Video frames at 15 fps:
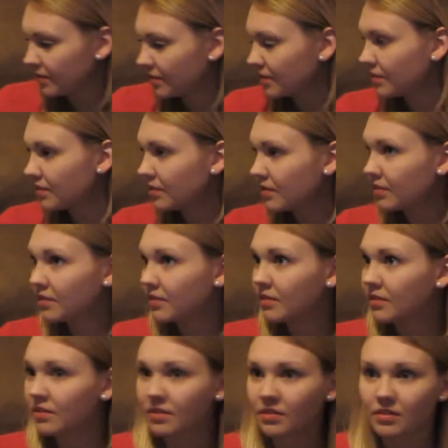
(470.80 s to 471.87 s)
The red one?
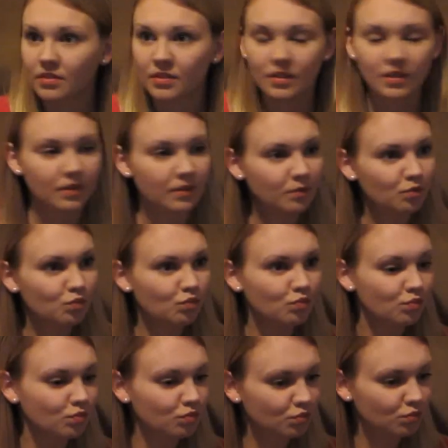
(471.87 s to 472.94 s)
Mm.
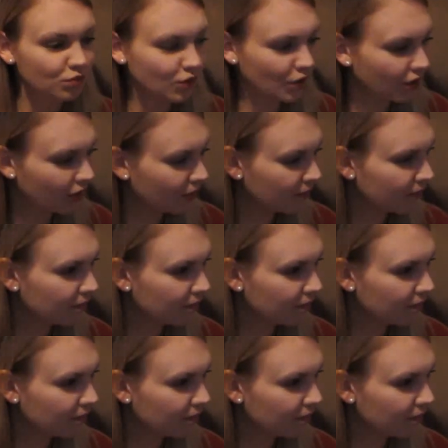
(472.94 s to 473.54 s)
Don't know.